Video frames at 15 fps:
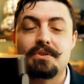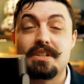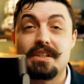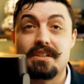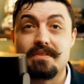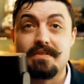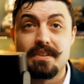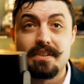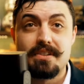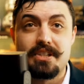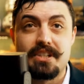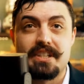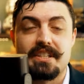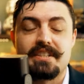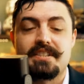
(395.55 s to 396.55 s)

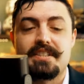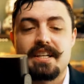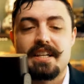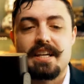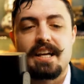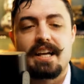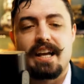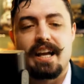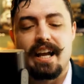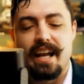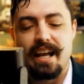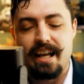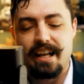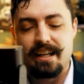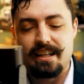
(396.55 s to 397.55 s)
conversions,
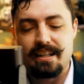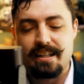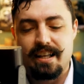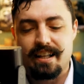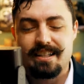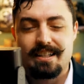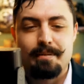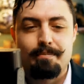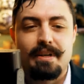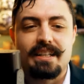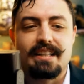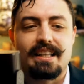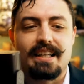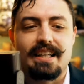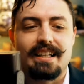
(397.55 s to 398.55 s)
and that's the big
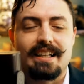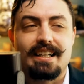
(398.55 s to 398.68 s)
thing.